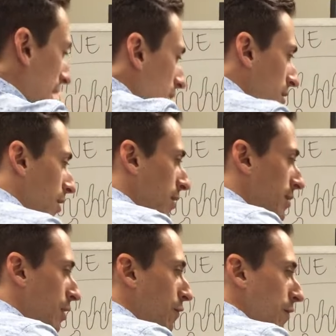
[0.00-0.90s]
inside of the
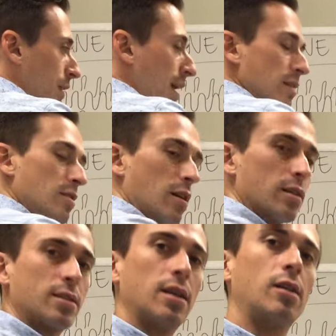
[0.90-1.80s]
cell from the outside of
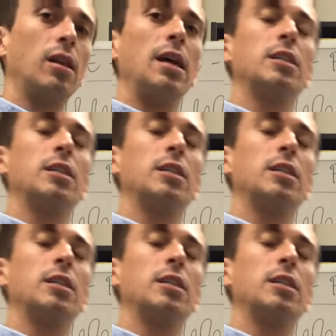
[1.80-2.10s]
the cell.